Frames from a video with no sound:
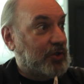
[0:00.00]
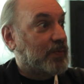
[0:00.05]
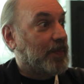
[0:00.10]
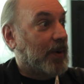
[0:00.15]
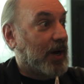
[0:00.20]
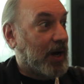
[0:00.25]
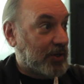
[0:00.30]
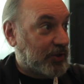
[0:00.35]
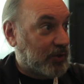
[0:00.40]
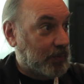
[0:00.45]
as
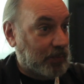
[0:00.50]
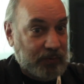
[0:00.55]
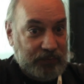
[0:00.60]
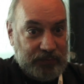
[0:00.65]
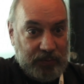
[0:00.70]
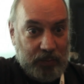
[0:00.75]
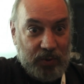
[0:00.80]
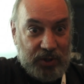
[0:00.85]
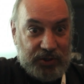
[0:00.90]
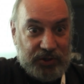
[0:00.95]
possible
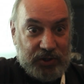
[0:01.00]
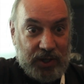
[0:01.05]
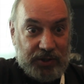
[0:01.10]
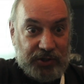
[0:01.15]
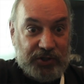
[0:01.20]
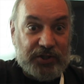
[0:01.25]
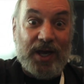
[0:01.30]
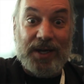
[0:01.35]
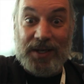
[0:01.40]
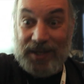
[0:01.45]
from what's on
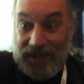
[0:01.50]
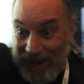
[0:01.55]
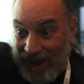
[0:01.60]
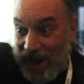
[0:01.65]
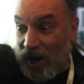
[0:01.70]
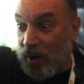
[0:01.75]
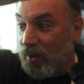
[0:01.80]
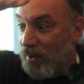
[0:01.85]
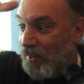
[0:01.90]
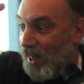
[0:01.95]
set and
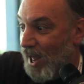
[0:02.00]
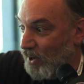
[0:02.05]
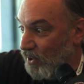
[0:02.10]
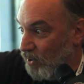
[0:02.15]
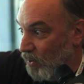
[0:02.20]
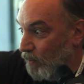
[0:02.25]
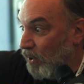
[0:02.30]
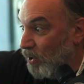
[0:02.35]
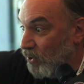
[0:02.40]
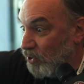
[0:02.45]
carry that
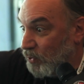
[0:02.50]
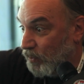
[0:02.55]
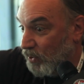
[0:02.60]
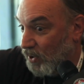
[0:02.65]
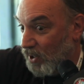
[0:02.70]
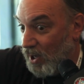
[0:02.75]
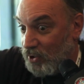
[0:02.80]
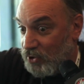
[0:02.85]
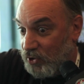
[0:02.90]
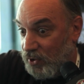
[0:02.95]
into
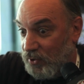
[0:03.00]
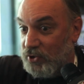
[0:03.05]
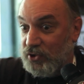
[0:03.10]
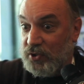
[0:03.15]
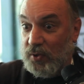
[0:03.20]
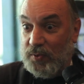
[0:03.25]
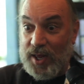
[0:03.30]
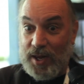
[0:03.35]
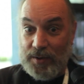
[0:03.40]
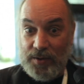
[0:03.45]
post-production
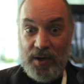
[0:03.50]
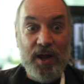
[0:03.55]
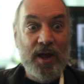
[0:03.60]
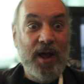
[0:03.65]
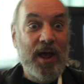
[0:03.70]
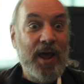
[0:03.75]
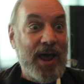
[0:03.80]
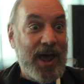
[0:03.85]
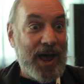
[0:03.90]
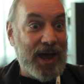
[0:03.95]
so that
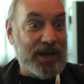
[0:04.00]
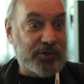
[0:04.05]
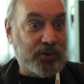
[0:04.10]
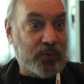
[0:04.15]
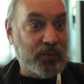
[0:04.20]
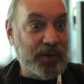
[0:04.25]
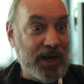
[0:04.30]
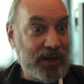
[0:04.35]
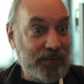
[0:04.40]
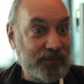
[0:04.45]
as
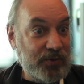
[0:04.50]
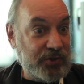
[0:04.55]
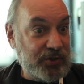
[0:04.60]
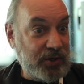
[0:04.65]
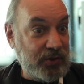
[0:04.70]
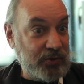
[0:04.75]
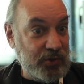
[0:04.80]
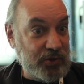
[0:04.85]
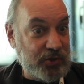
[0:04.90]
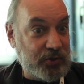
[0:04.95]
creative
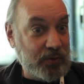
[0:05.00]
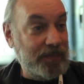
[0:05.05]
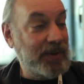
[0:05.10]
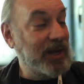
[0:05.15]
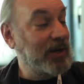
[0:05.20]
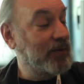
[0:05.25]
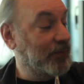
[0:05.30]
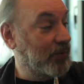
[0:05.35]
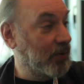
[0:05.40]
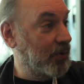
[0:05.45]
decisions are
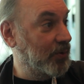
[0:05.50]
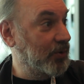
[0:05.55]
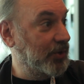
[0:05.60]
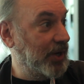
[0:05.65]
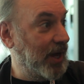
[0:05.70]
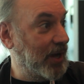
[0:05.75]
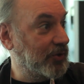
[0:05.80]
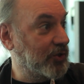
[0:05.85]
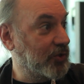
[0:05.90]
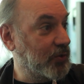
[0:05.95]
made further
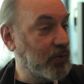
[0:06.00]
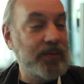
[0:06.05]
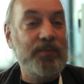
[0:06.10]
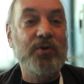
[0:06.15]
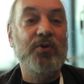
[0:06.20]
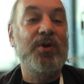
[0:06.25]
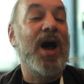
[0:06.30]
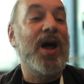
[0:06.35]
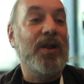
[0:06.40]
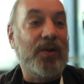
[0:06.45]
downstream, you're
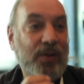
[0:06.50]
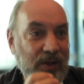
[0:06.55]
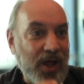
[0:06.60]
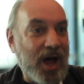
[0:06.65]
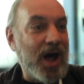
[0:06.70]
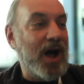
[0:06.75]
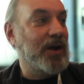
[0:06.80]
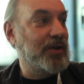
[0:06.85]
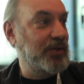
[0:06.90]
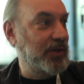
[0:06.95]
not
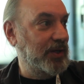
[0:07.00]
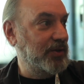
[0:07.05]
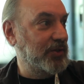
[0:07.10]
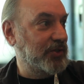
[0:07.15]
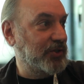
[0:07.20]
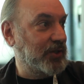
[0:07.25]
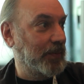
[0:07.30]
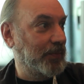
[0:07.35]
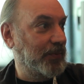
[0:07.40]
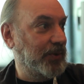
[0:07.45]
locked into
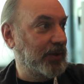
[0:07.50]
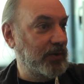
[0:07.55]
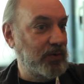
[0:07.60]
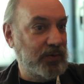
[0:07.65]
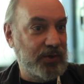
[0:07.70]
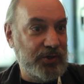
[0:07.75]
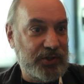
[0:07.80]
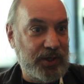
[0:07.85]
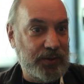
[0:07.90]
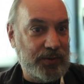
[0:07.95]
something. You
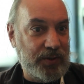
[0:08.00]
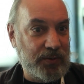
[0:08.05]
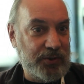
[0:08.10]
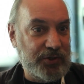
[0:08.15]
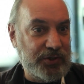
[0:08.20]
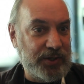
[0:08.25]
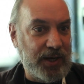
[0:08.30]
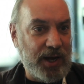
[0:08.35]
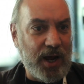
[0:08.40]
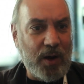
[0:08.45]
can sit there and
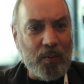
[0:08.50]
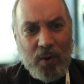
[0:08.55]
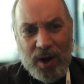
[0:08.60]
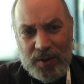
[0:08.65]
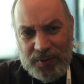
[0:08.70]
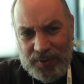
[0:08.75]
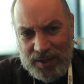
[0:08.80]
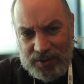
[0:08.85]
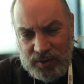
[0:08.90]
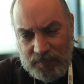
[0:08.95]
say, I
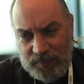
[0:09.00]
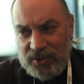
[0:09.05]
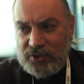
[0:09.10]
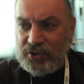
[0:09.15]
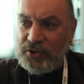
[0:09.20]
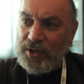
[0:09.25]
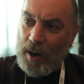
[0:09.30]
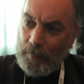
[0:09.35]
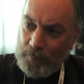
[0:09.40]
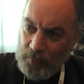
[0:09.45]
want that to be a
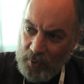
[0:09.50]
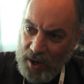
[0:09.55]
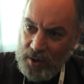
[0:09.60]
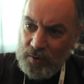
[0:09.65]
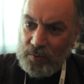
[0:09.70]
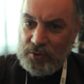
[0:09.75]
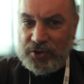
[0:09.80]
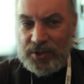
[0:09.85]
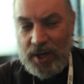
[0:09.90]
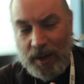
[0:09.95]
stop bright
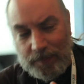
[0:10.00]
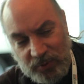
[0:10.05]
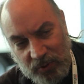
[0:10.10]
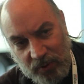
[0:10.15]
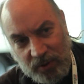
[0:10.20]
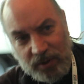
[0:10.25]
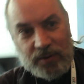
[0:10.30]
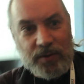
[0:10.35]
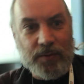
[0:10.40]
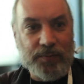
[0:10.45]
or a stop
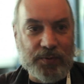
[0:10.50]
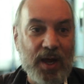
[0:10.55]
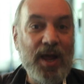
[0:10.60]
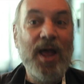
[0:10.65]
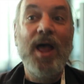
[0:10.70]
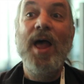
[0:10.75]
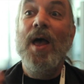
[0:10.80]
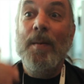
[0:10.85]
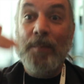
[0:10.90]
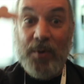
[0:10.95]
dark,
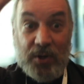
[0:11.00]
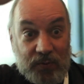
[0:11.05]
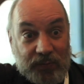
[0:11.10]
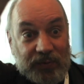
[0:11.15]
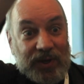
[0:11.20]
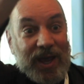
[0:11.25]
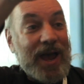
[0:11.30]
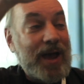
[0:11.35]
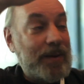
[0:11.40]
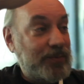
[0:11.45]
but you've
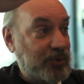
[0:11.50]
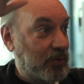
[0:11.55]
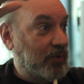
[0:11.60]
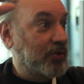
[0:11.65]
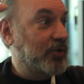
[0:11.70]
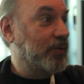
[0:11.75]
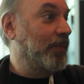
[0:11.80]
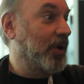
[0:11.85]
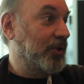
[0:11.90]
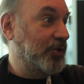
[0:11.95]
captured
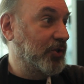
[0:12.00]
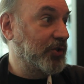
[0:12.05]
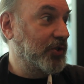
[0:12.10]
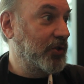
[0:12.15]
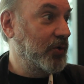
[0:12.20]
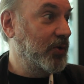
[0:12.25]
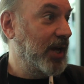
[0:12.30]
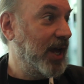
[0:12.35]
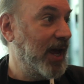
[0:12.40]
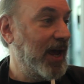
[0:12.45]
as much as
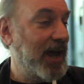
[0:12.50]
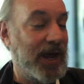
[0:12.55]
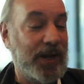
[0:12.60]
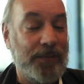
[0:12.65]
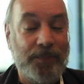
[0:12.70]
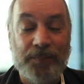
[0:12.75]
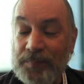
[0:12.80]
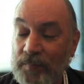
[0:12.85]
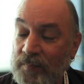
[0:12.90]
you can.